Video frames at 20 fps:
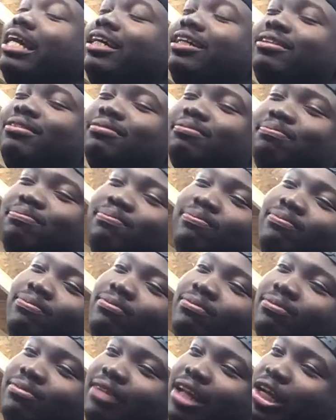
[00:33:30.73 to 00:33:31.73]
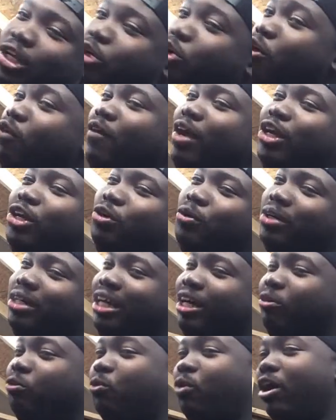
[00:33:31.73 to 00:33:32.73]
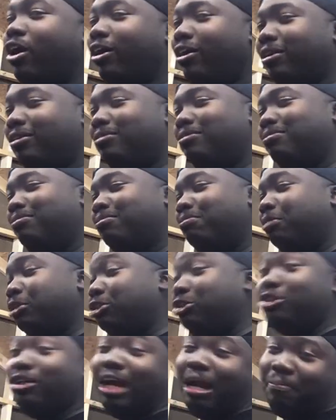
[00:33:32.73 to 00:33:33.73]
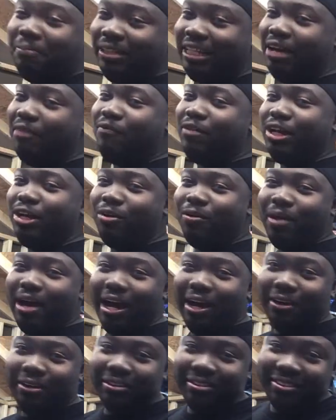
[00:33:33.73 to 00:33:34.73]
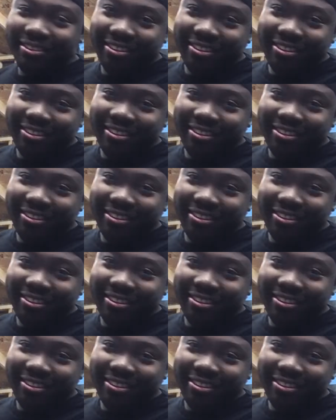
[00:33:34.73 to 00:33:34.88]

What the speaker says: it, and you already knew it didn't work, but you still gotta put that video out.